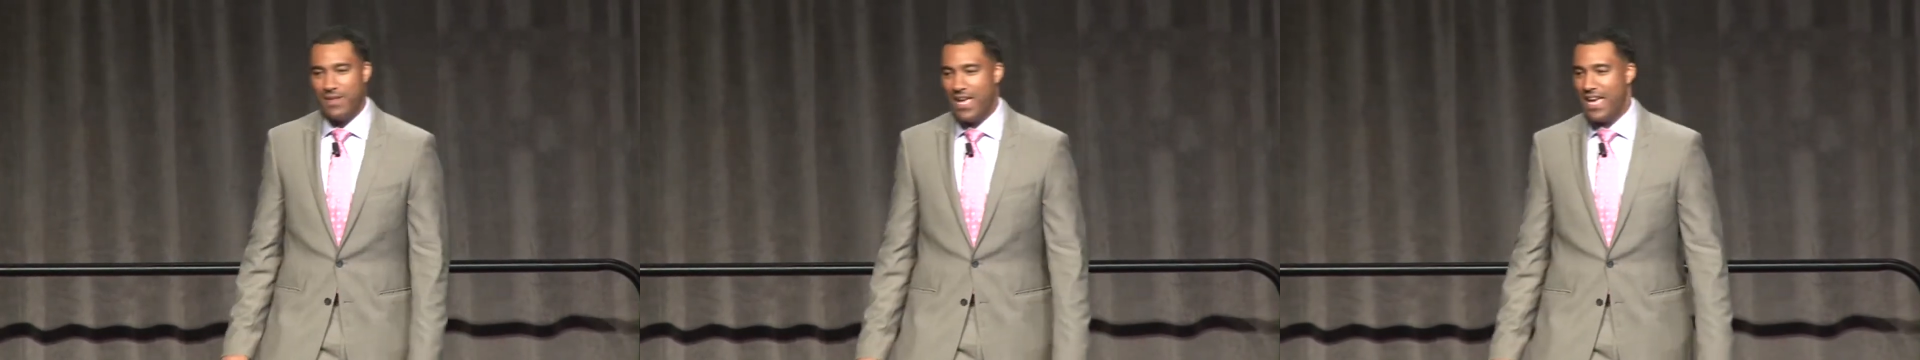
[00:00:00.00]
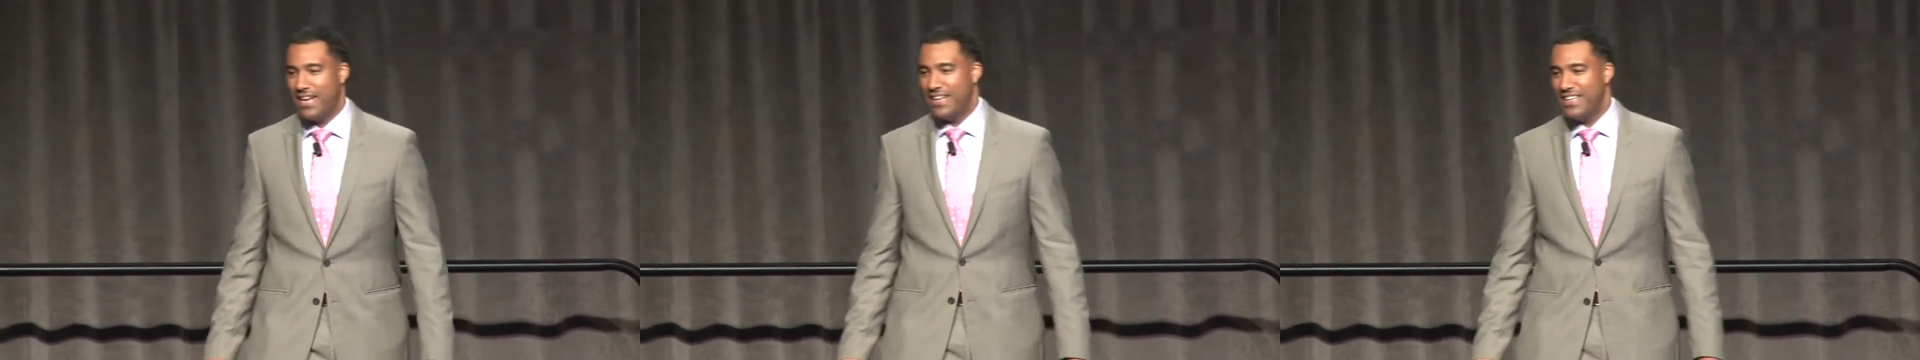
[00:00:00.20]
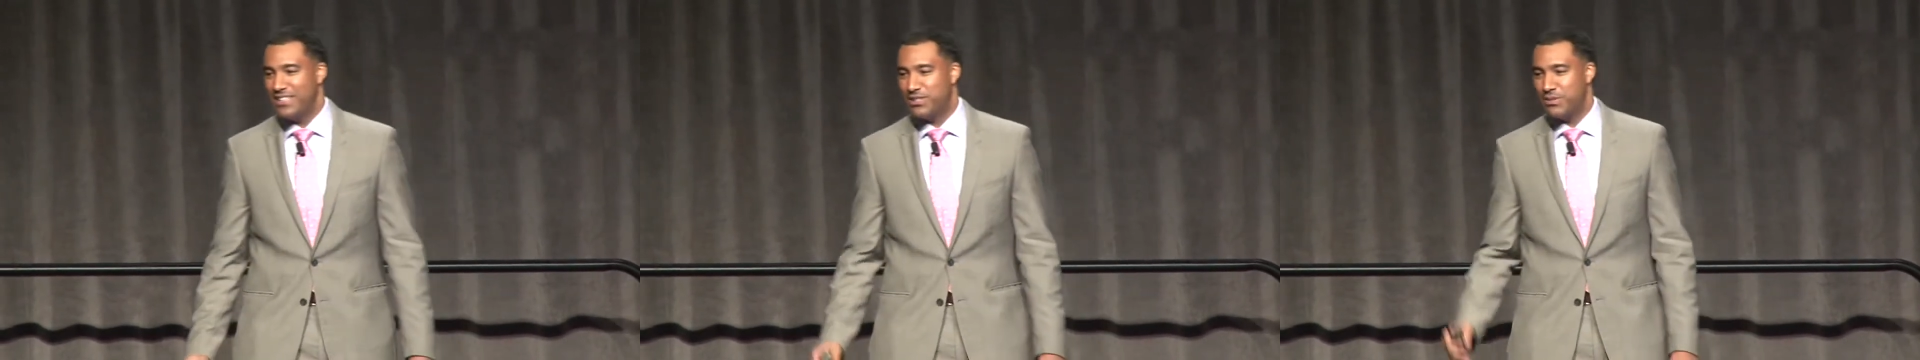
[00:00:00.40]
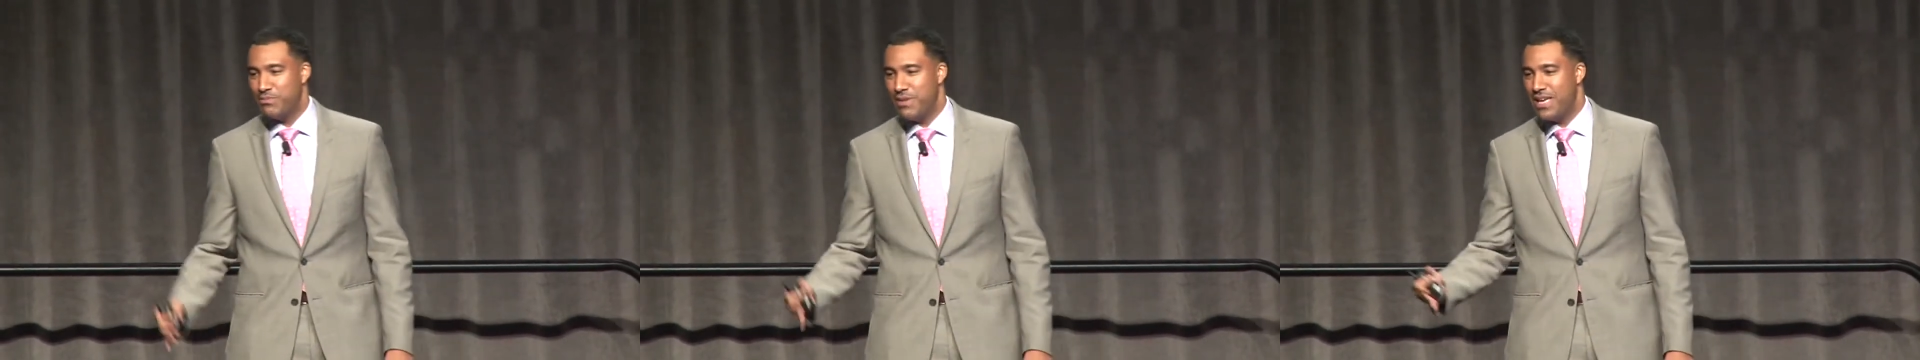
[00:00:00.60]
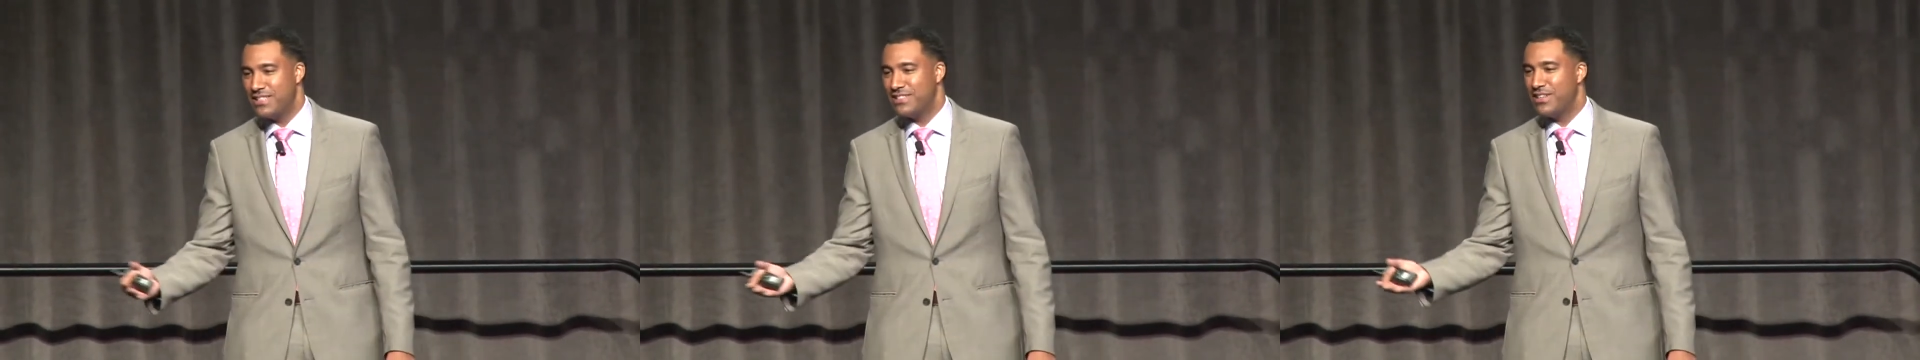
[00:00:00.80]
I had an
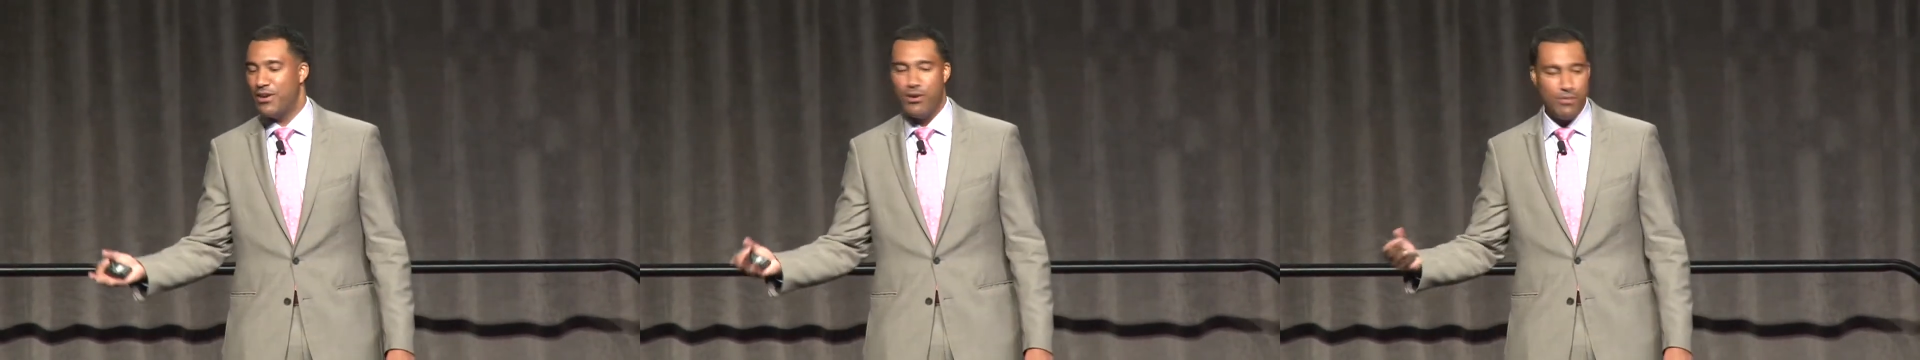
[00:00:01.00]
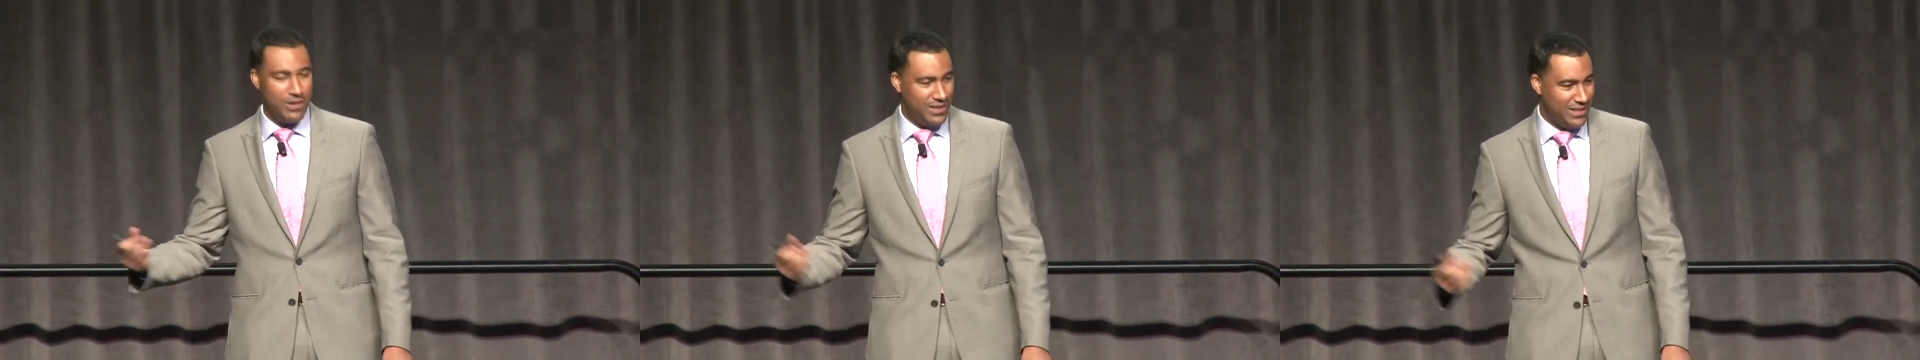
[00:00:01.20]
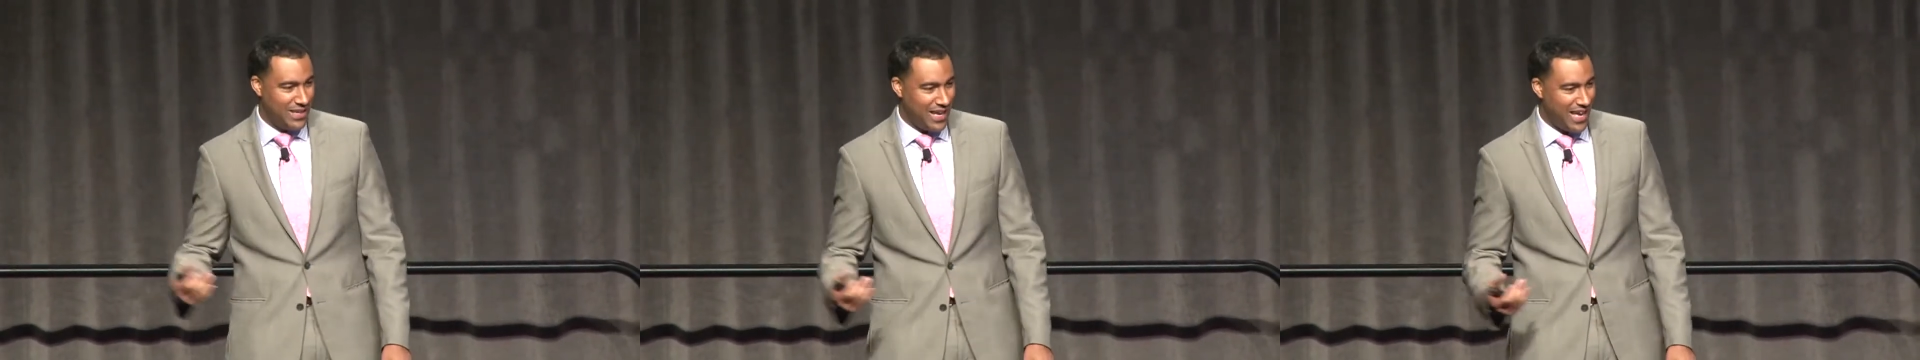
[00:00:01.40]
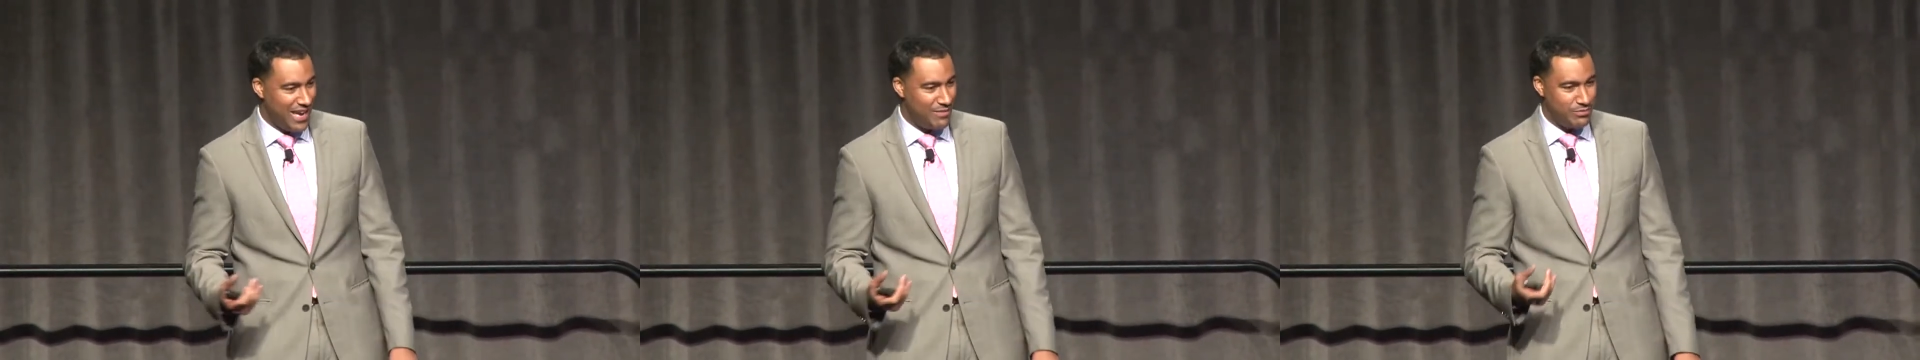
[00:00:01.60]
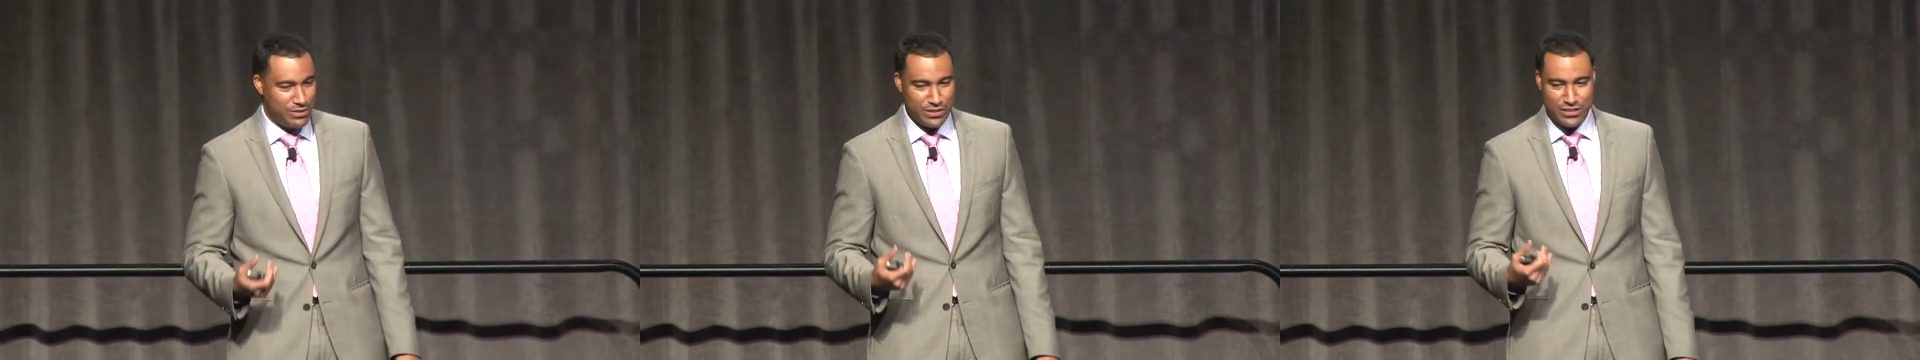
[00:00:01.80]
intermezzo, and then I
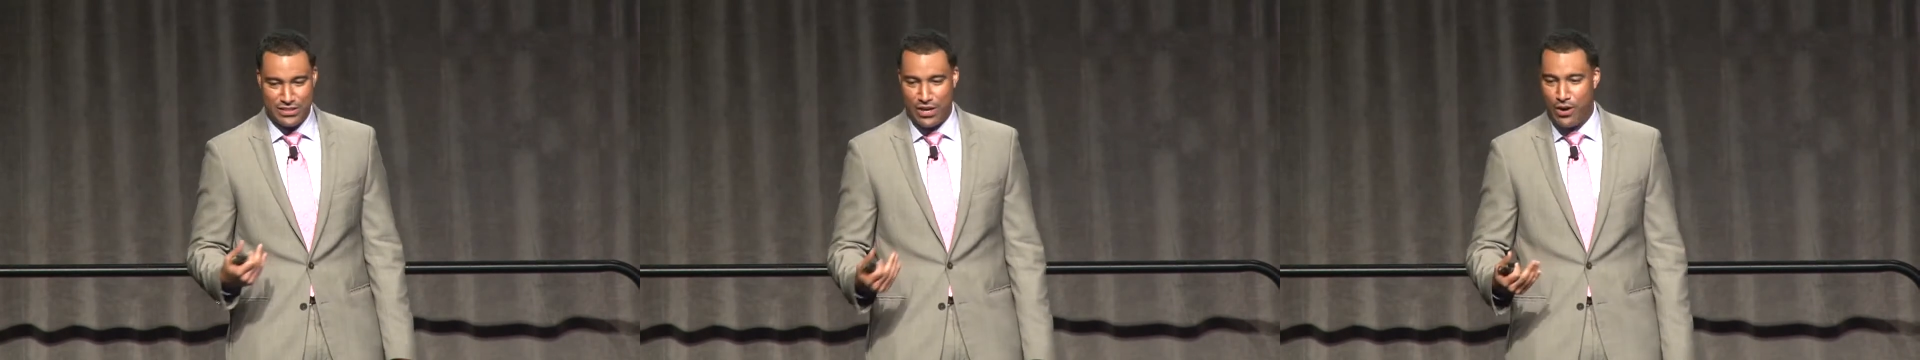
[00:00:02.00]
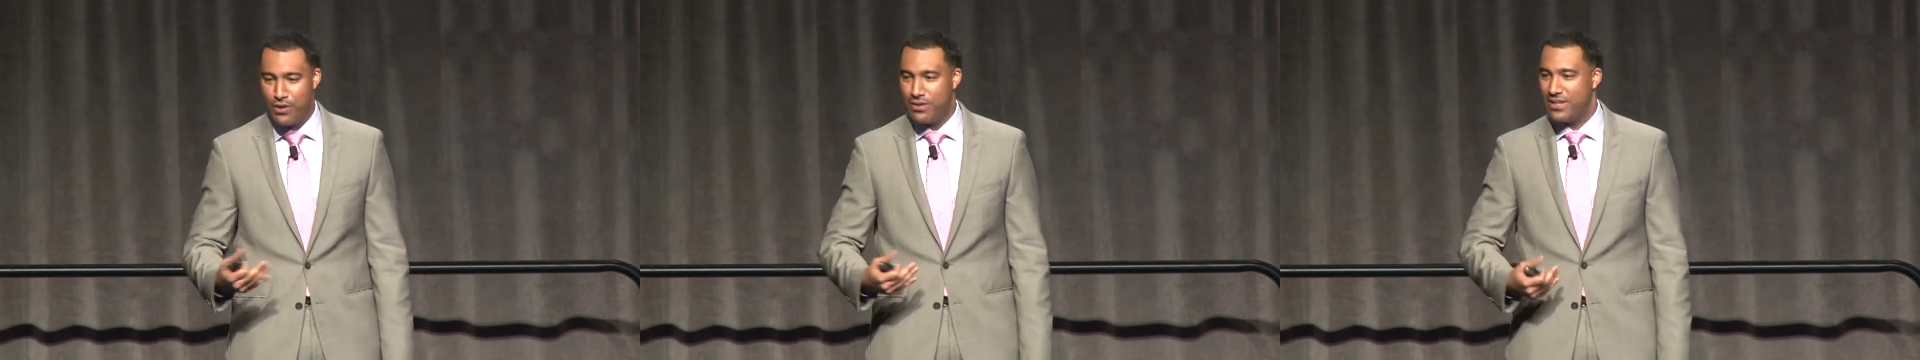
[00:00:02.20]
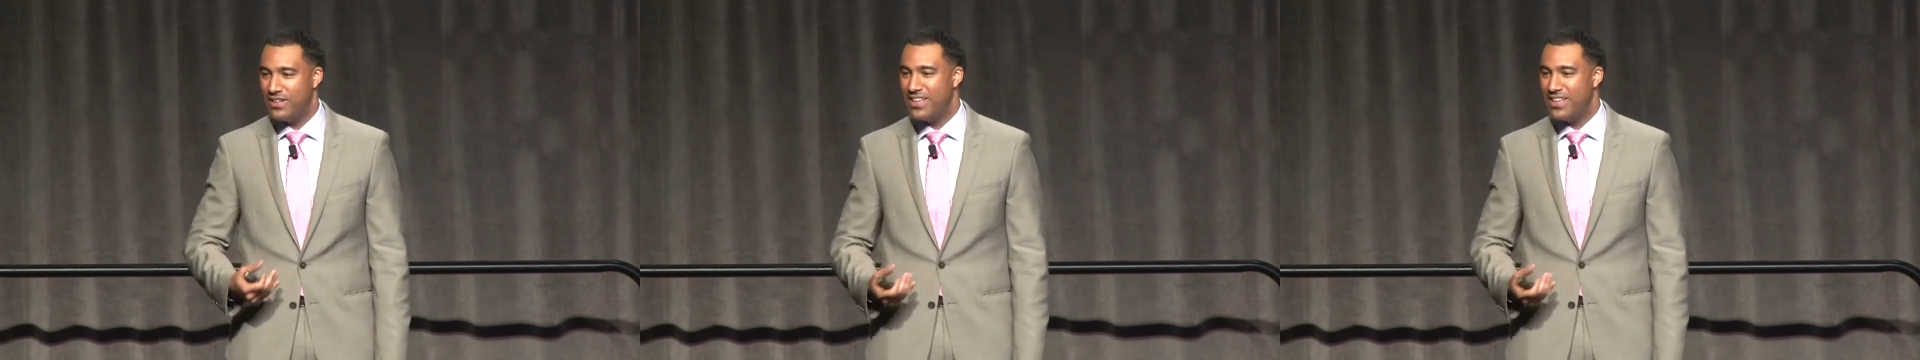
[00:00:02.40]
had dessert,